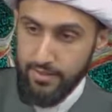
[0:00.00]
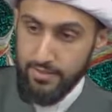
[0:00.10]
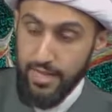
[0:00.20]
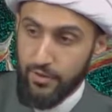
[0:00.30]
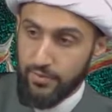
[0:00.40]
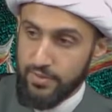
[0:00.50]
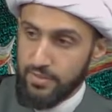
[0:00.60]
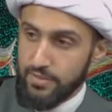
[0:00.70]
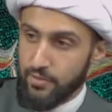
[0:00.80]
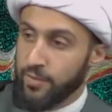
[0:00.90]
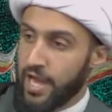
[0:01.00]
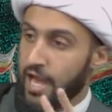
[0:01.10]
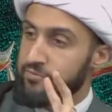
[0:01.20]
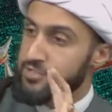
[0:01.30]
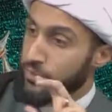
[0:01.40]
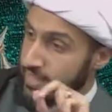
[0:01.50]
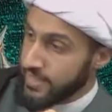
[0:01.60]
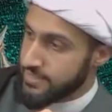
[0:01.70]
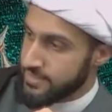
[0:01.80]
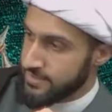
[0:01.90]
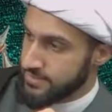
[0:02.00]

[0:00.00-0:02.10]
Now, when we have Tawheed,